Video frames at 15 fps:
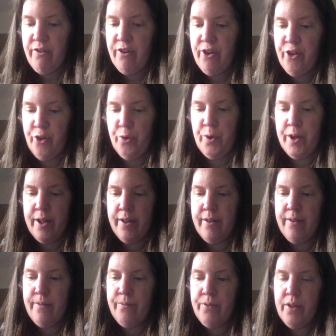for joy.
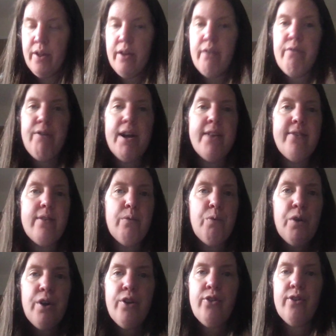Friends, the
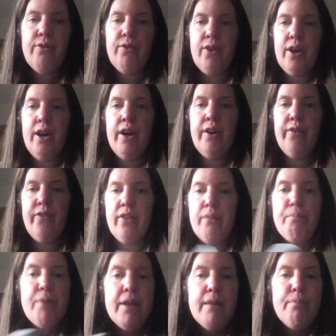words of God for the
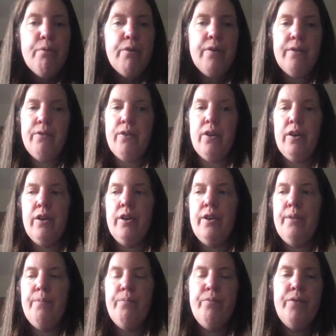people of God.
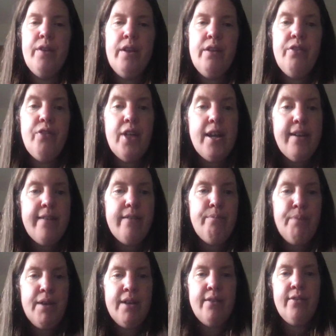Thanks
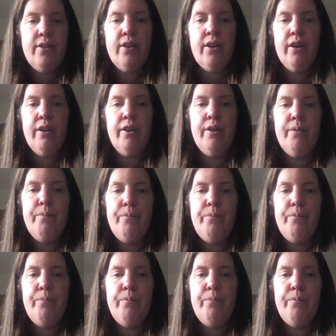be to God.